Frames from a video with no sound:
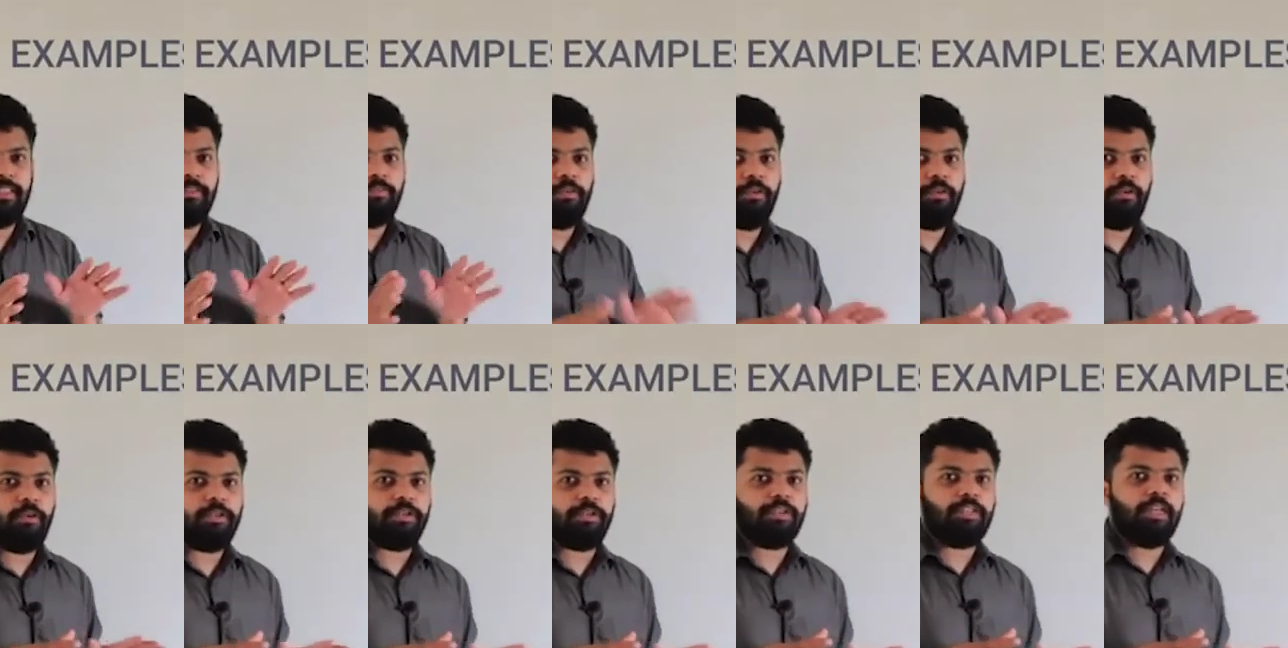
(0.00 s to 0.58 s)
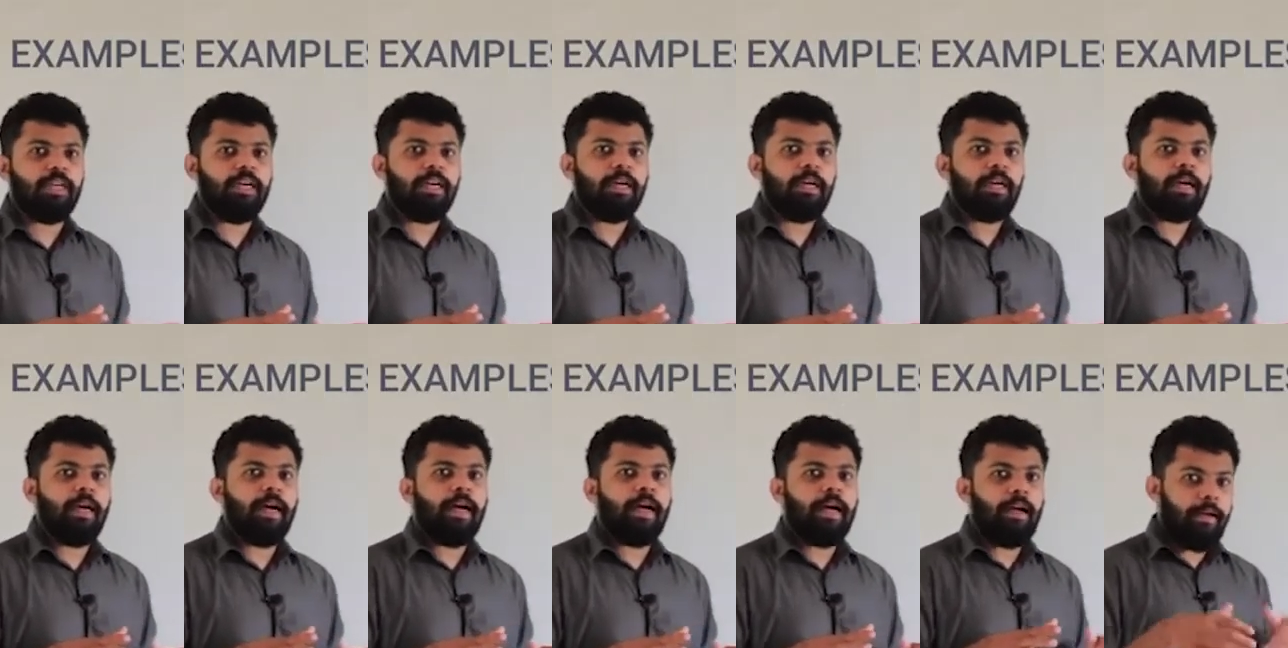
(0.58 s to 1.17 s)
the force
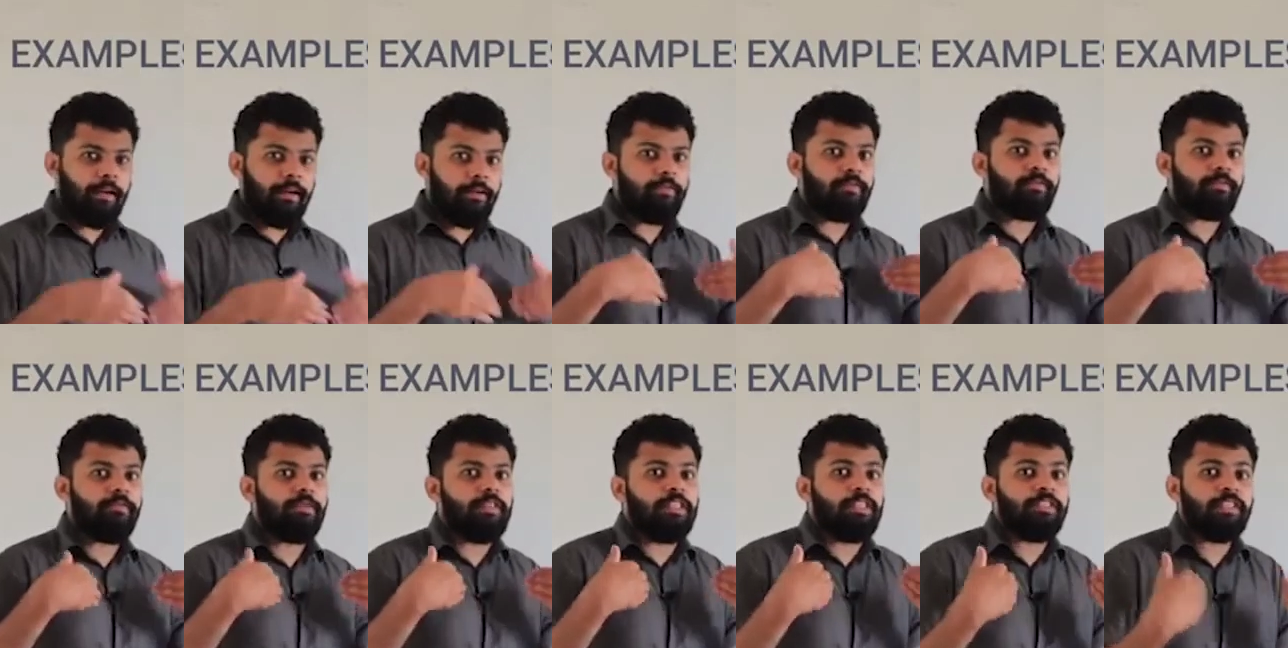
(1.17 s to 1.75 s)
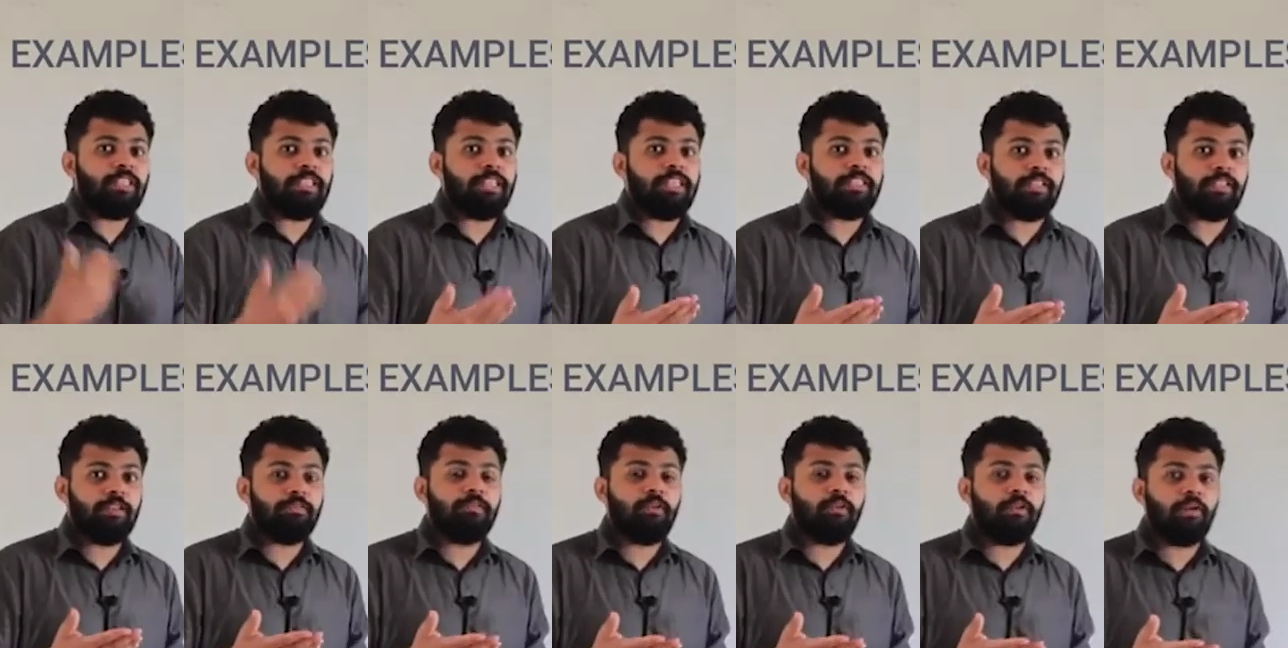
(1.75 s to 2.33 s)
which is the
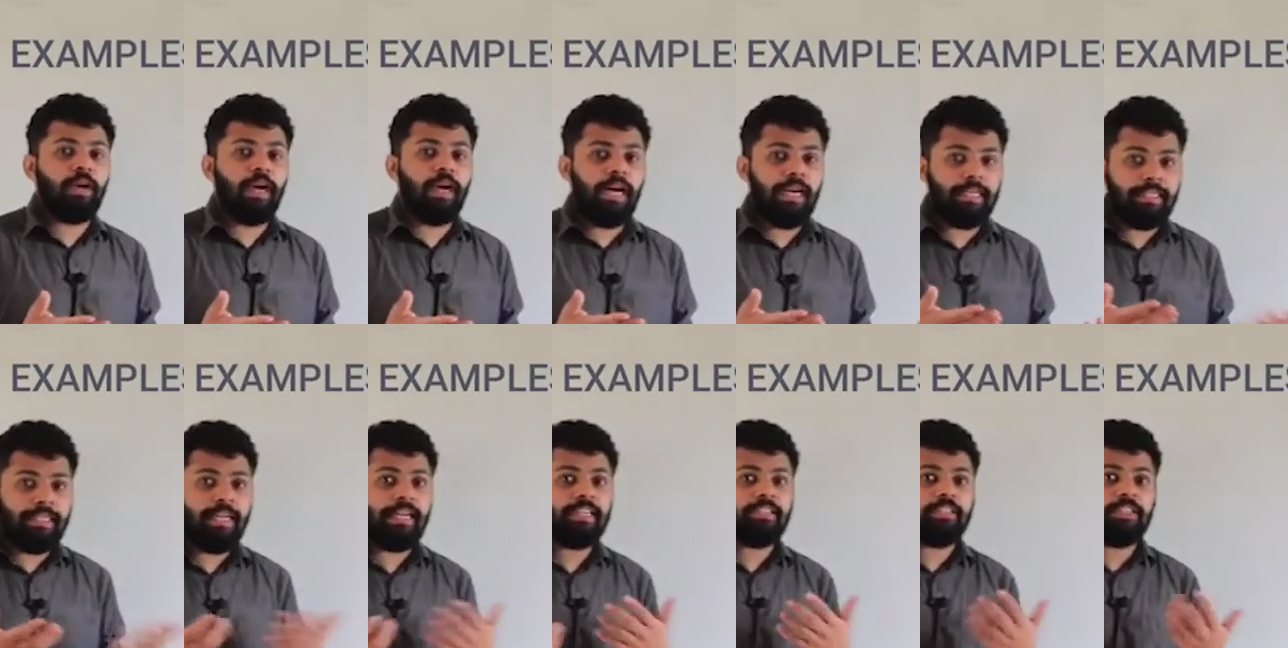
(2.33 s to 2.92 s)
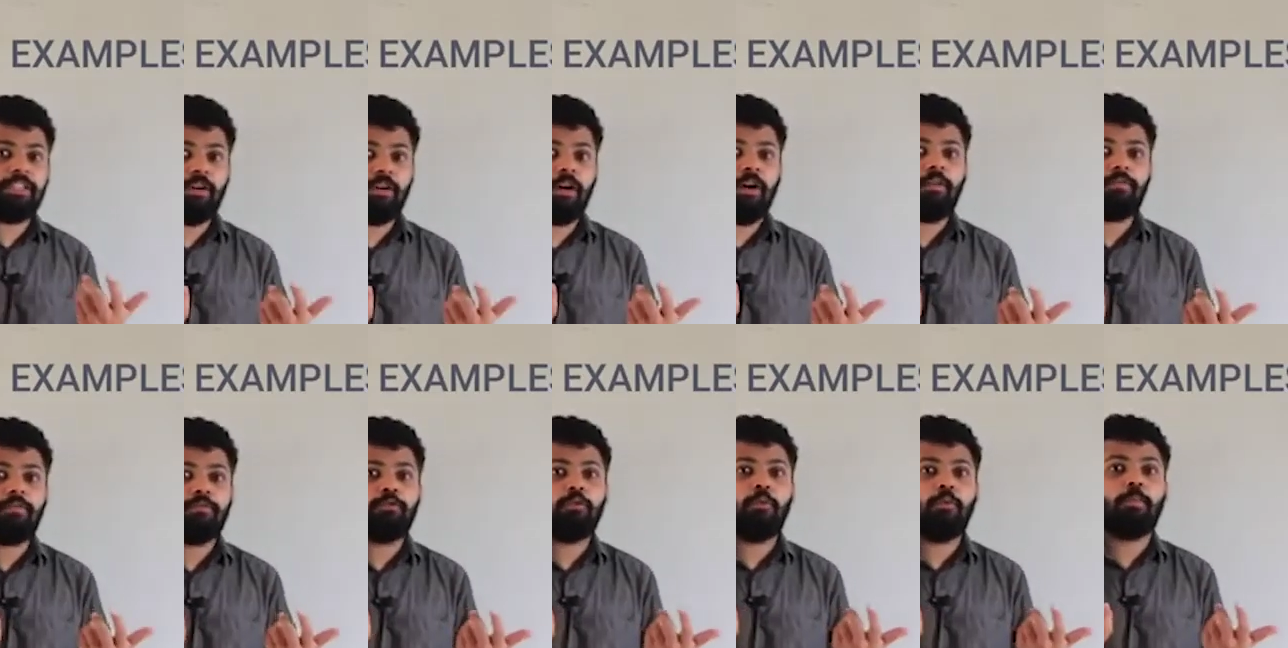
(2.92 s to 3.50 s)
reason for attraction
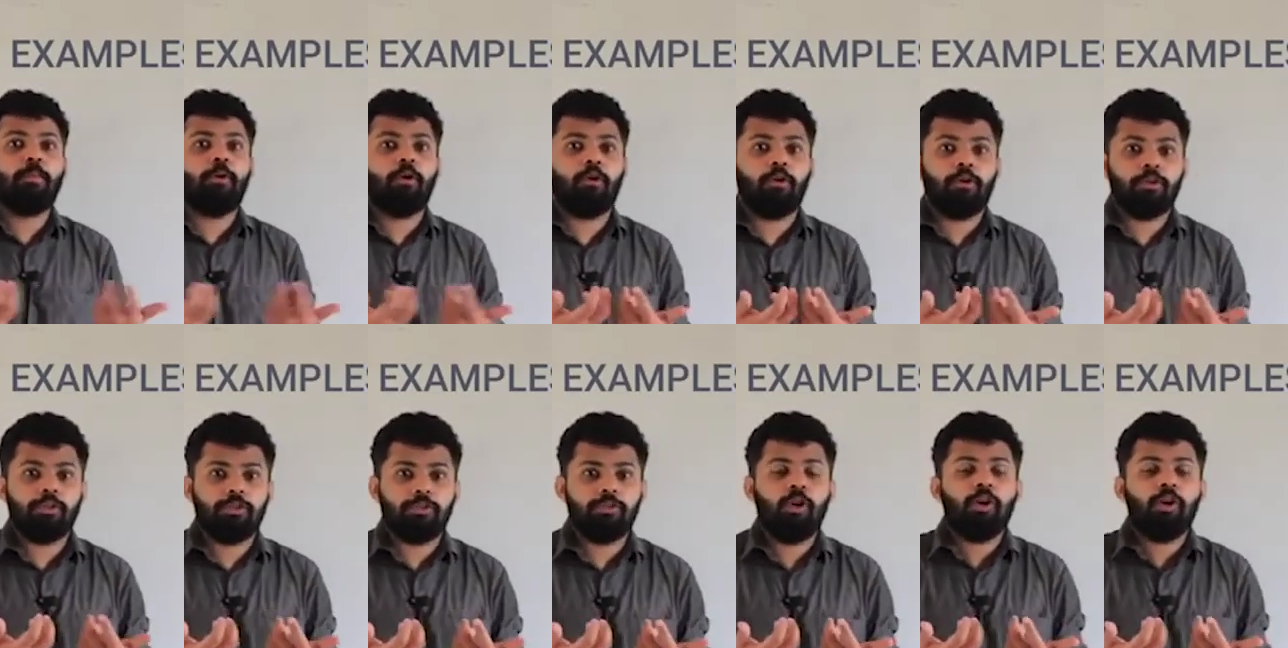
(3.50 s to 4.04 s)
of two poles,